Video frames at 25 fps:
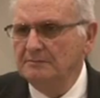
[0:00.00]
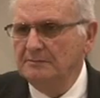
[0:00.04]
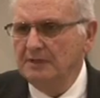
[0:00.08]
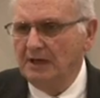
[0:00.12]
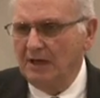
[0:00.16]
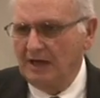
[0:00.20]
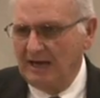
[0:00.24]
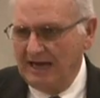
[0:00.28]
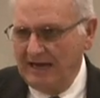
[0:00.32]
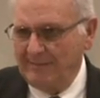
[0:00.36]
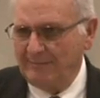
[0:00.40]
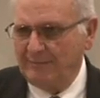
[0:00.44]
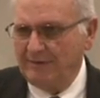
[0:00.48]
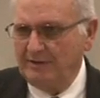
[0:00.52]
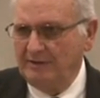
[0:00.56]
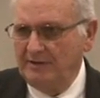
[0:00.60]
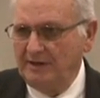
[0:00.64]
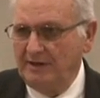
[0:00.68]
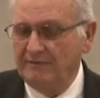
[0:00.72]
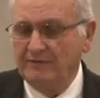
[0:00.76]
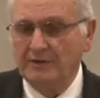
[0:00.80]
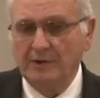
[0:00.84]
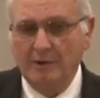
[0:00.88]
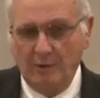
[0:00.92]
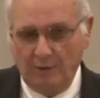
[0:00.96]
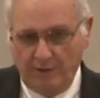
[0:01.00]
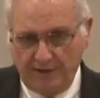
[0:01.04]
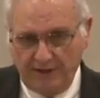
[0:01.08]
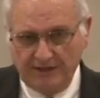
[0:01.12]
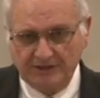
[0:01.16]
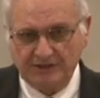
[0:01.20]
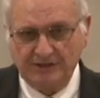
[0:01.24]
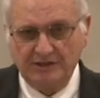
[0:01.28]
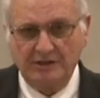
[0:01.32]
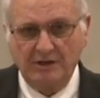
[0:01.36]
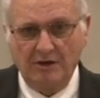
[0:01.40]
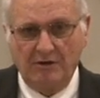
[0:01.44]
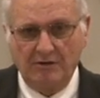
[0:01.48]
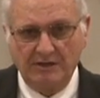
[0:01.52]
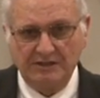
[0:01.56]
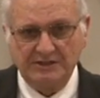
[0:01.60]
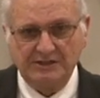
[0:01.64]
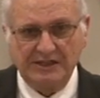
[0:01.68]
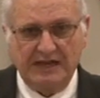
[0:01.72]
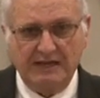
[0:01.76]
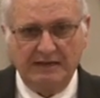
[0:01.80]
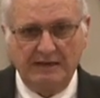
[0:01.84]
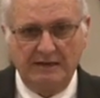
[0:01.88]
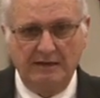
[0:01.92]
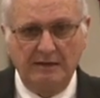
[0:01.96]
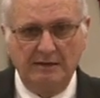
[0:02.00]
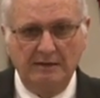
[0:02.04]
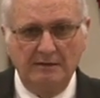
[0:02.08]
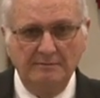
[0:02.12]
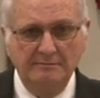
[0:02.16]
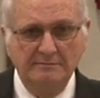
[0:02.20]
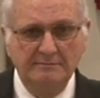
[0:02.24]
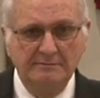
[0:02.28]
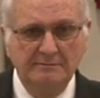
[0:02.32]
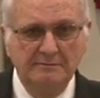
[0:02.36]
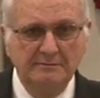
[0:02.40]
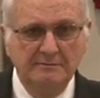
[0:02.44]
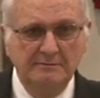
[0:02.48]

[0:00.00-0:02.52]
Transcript: It'll happen if the Lord doesn't call us out of here.